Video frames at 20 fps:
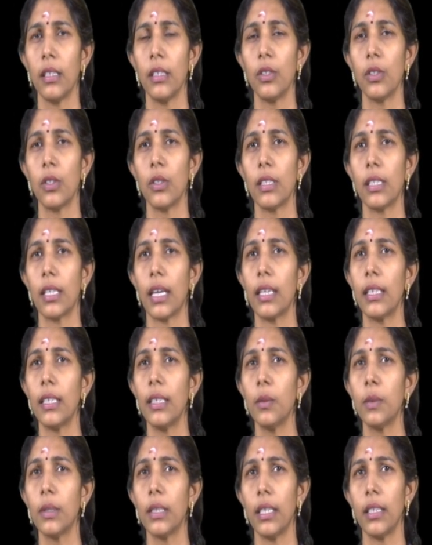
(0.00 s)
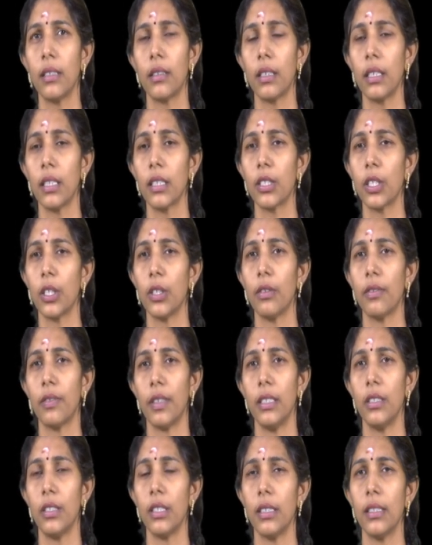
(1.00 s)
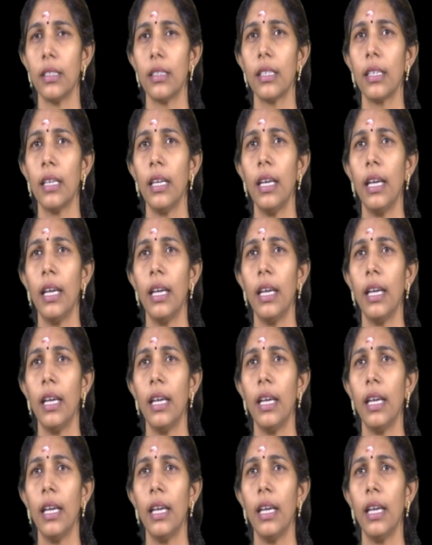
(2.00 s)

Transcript: So starting with the introduction of engines,